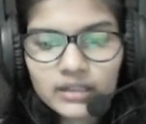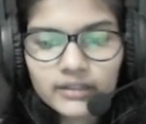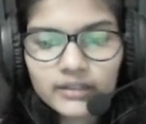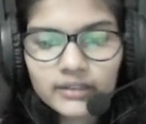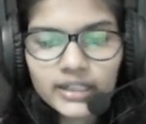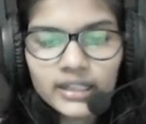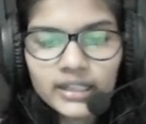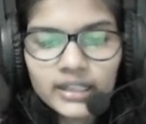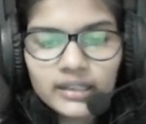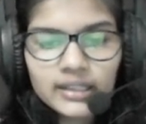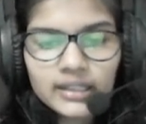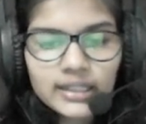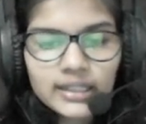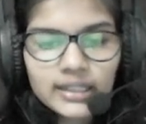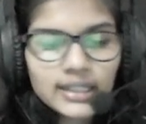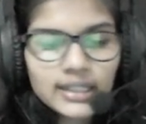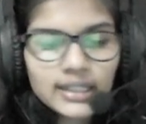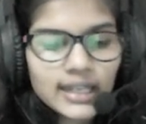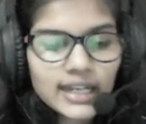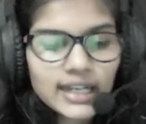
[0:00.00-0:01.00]
Okay.
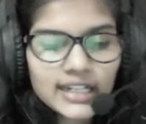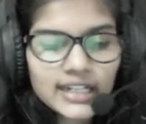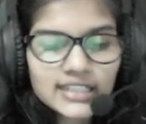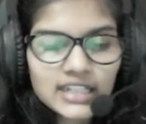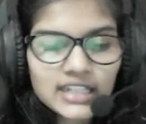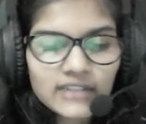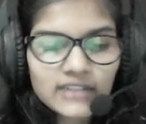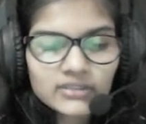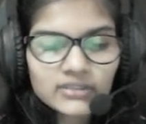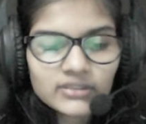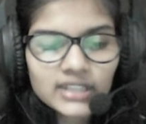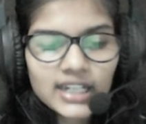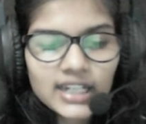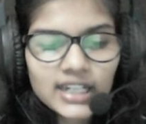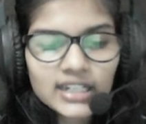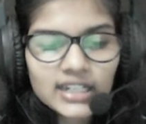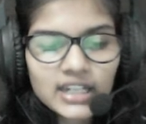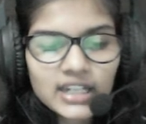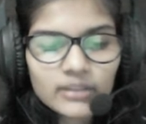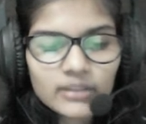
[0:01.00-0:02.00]
And after
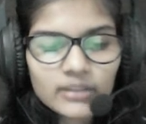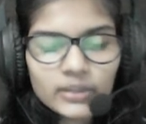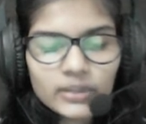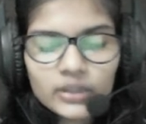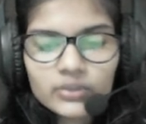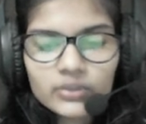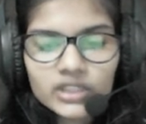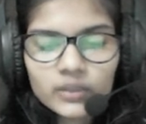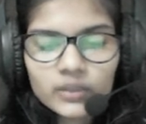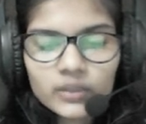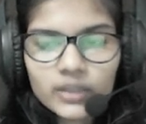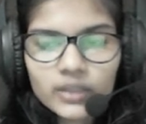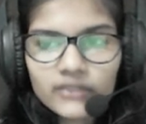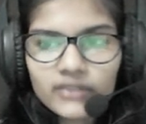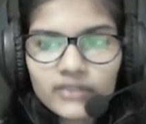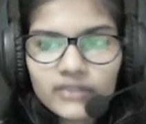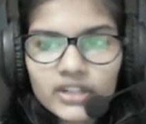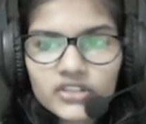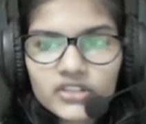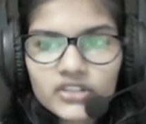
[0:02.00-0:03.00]
that, I'll be using
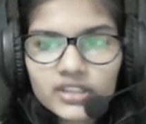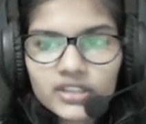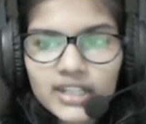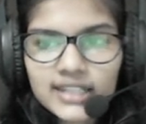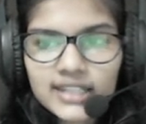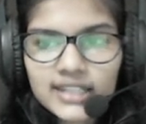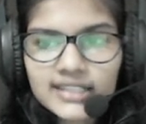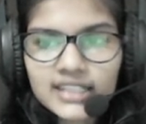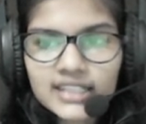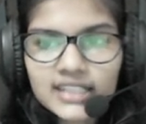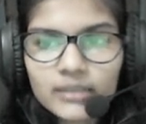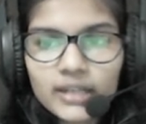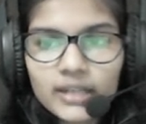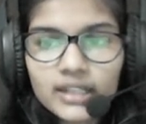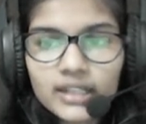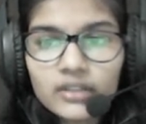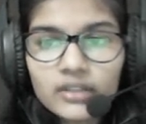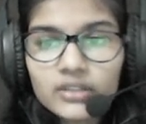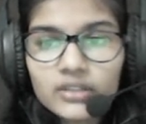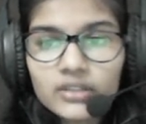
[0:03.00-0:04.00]
one function, that is
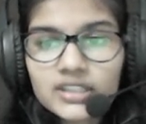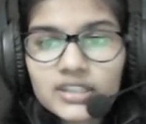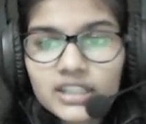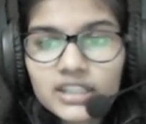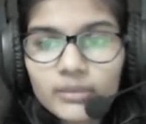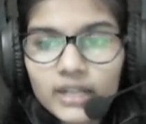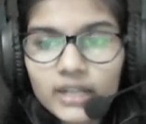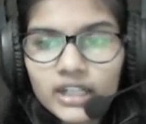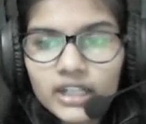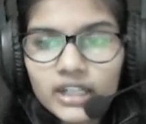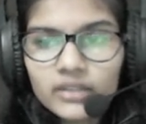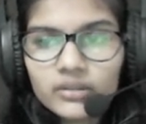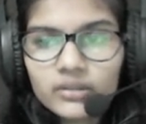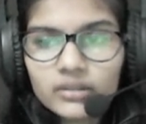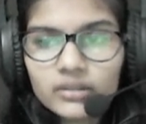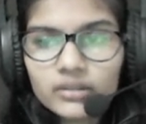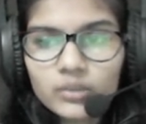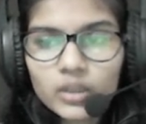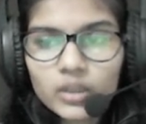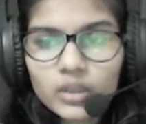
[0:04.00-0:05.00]
command. Now, it's command,
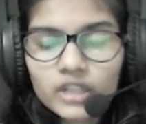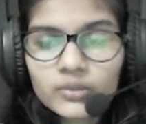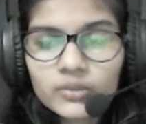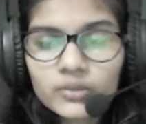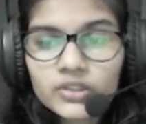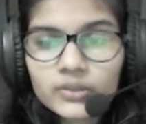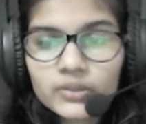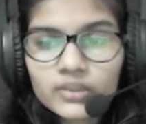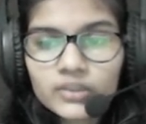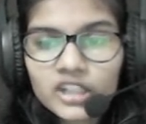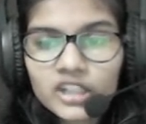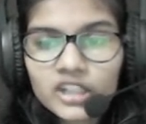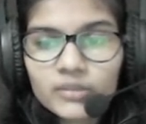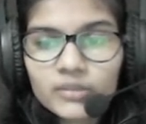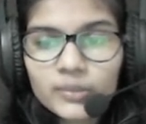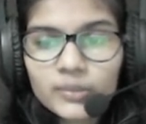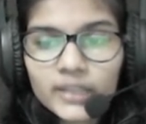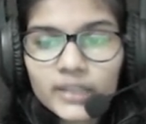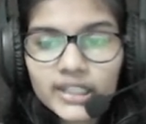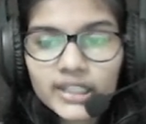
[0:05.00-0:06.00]
what it is using, I'll
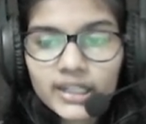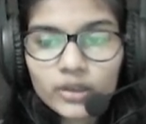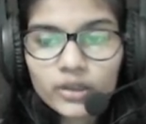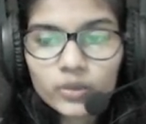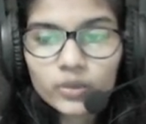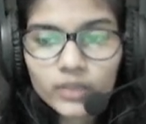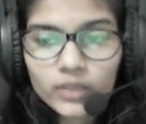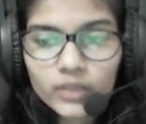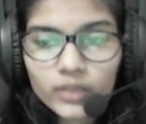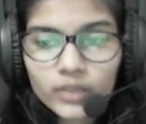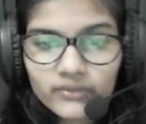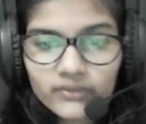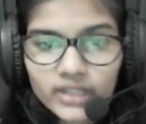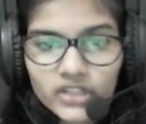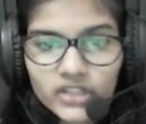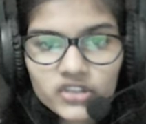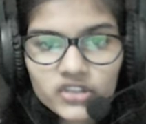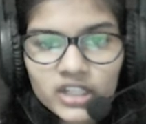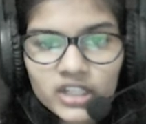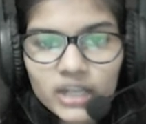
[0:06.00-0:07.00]
be making out one
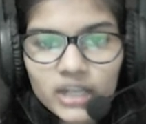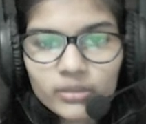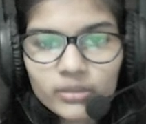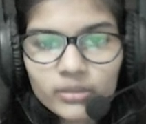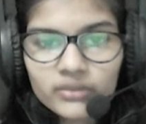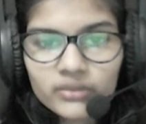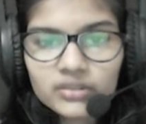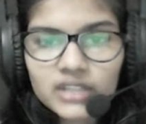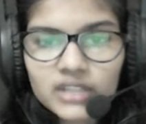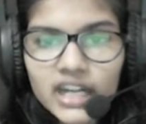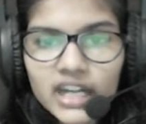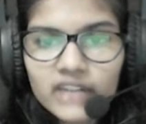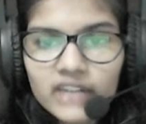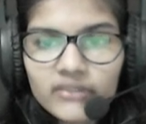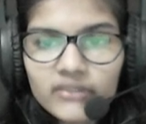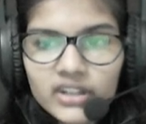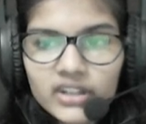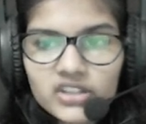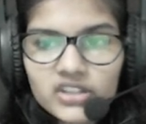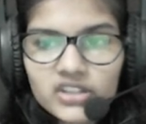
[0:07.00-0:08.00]
function above. So,
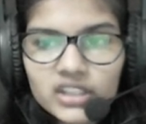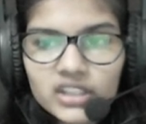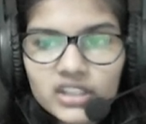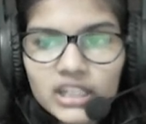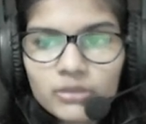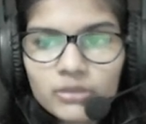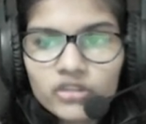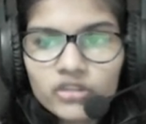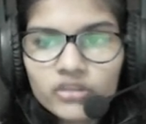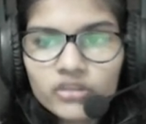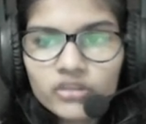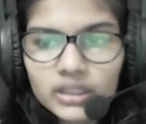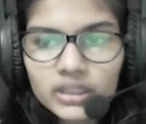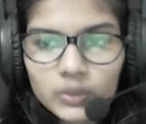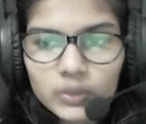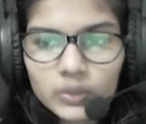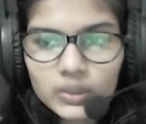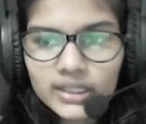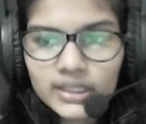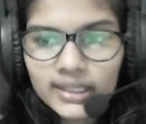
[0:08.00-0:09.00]
that function name
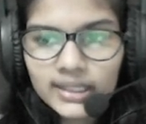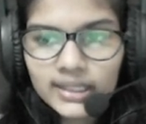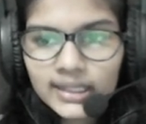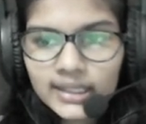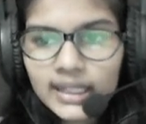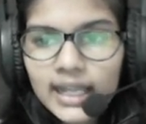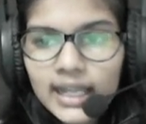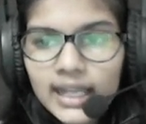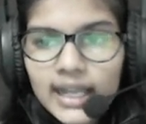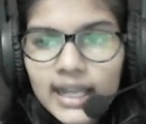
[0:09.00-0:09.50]
only,